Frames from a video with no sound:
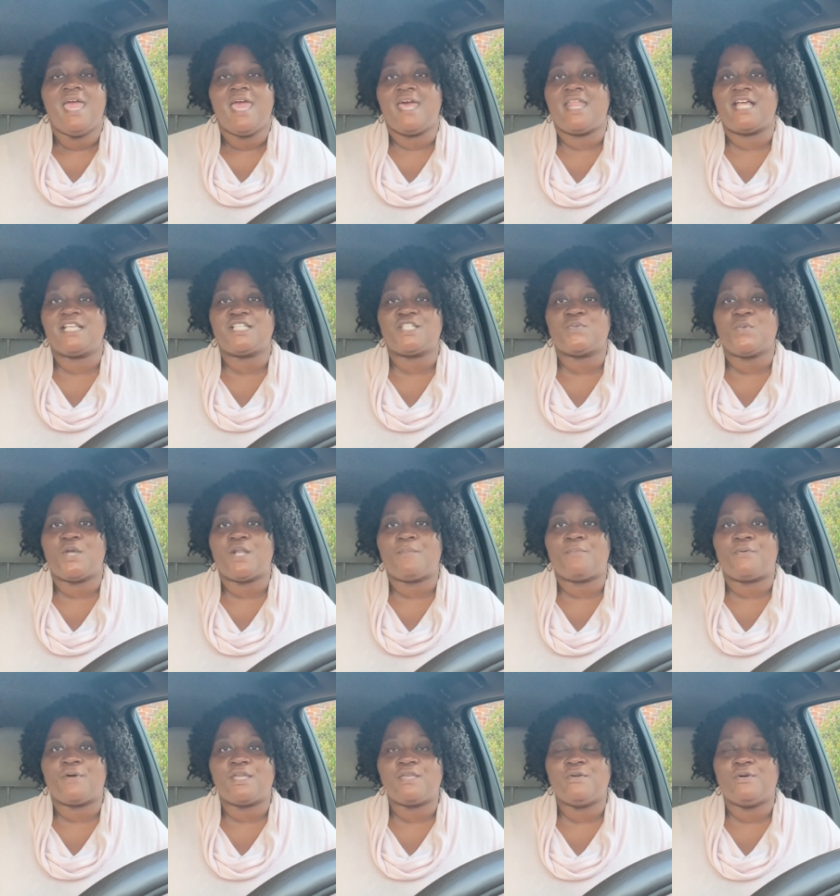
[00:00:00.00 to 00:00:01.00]
And I just want to
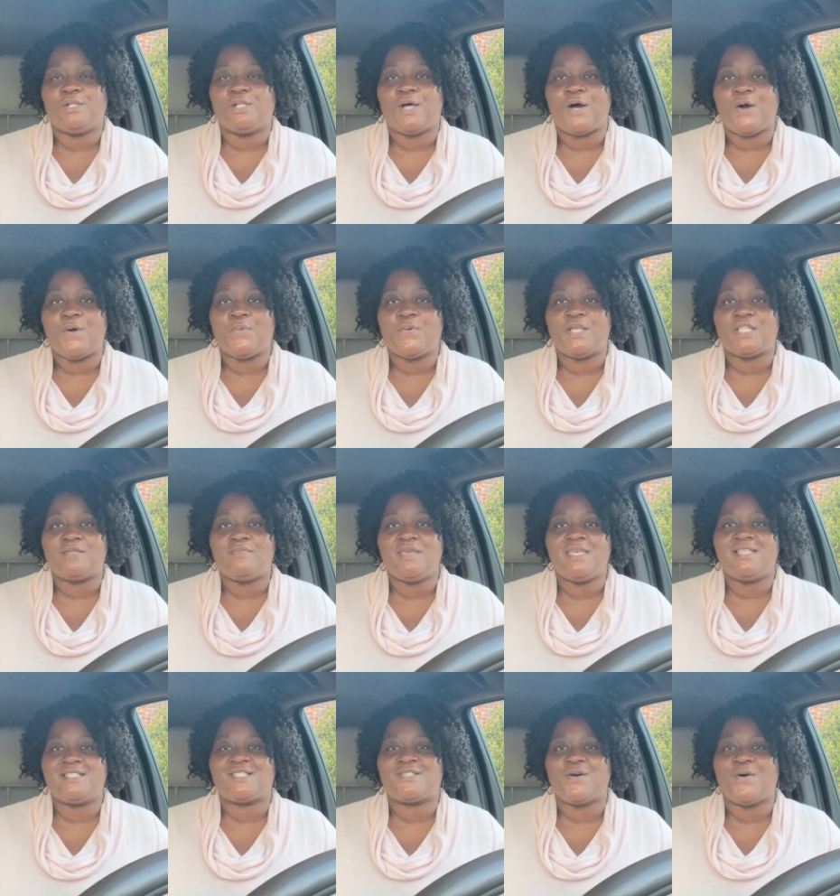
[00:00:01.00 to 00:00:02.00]
bring you along with
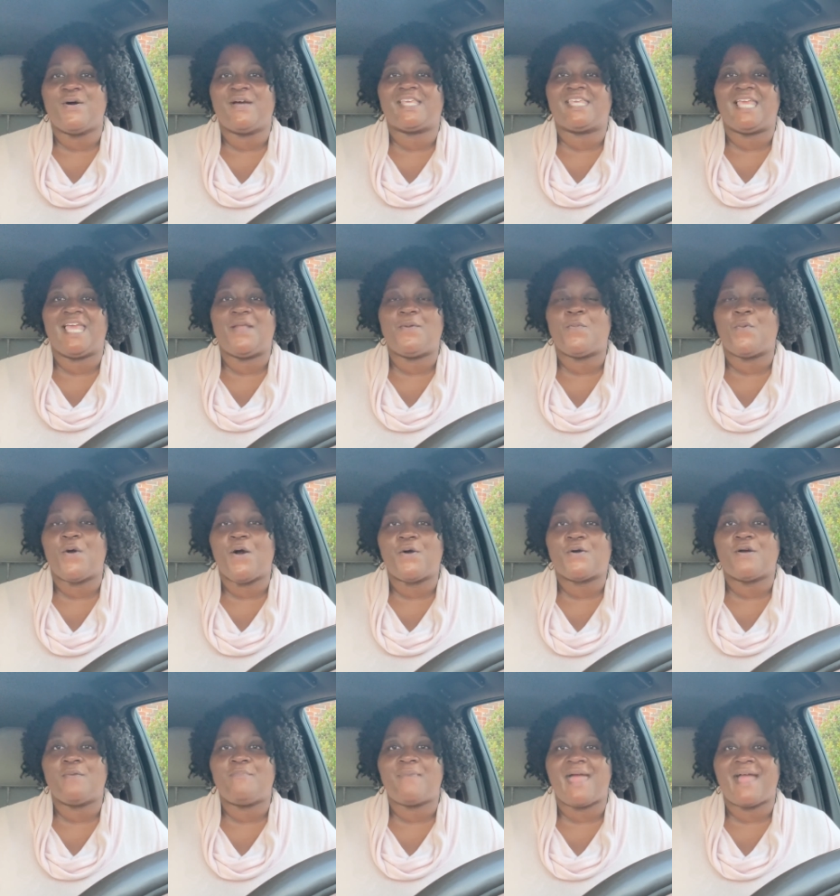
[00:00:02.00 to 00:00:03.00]
me. So again,
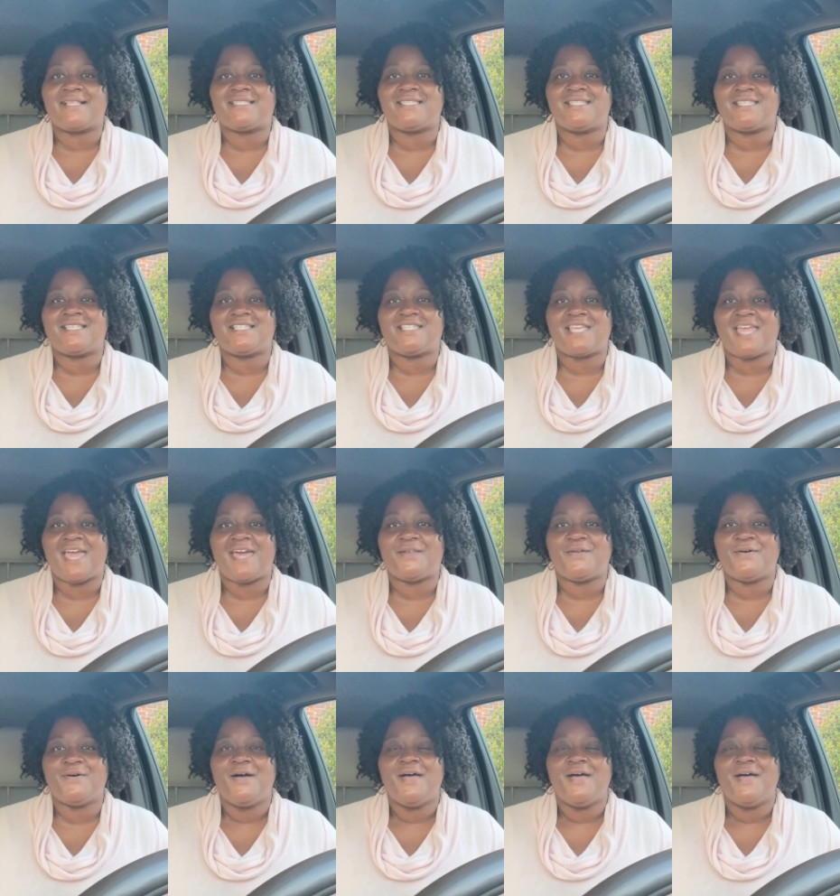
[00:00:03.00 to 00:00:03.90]
welcome back to the channel.